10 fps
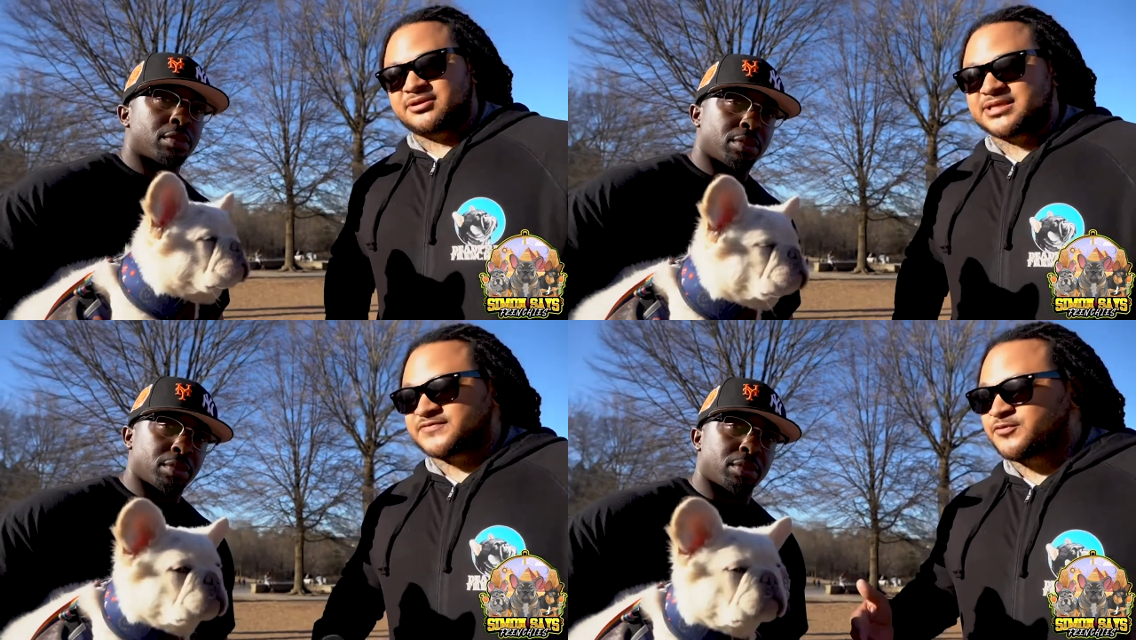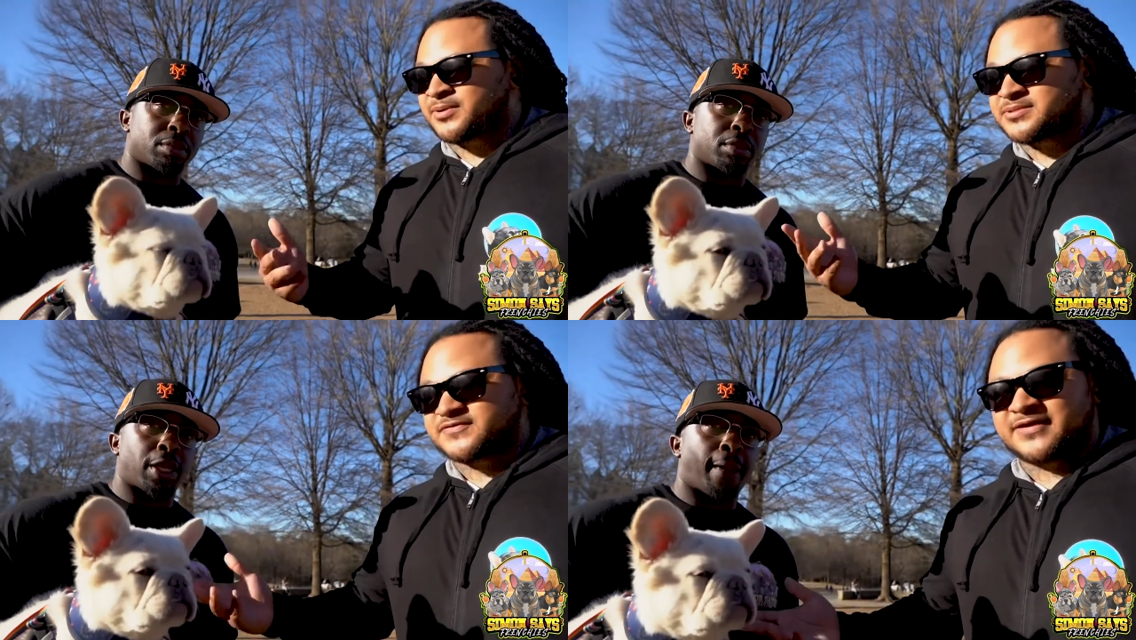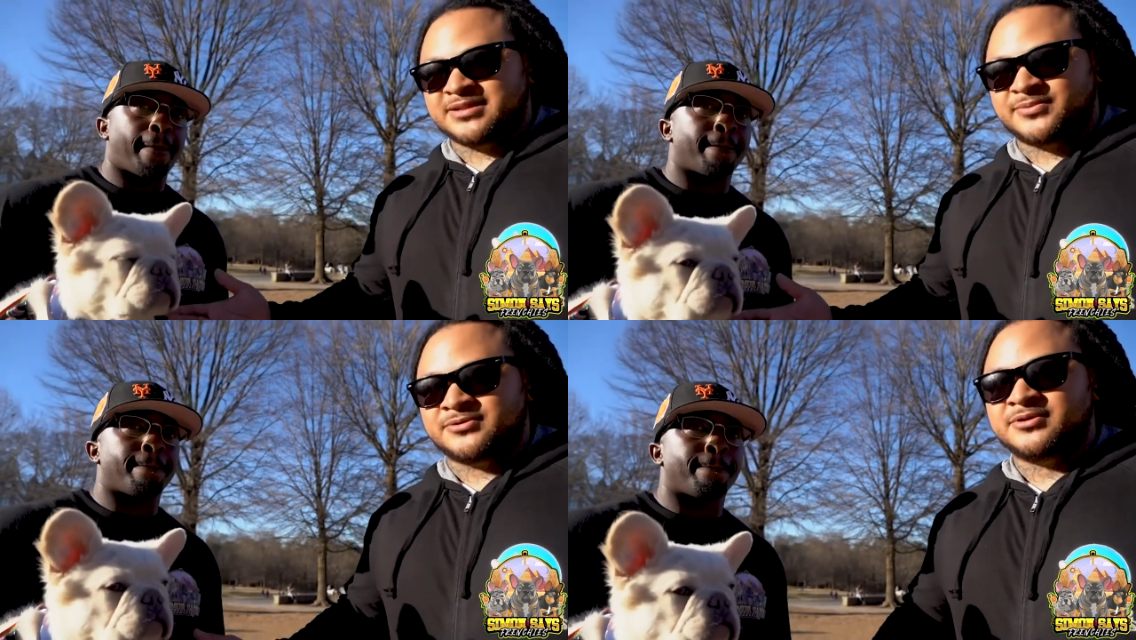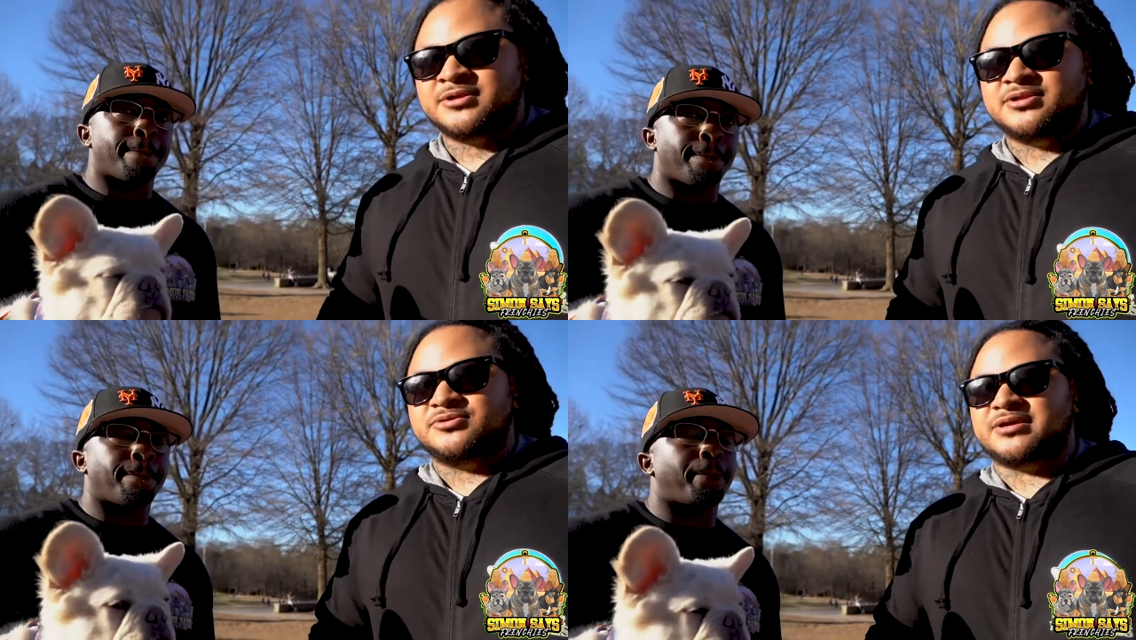Speaker 1: He has a few puppies available.
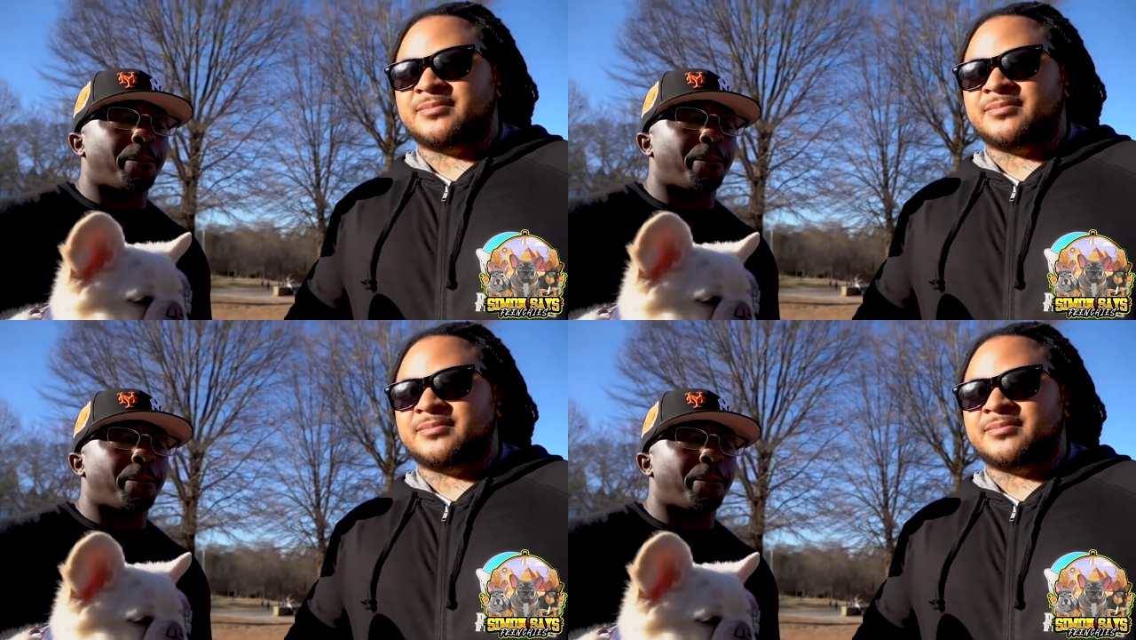You got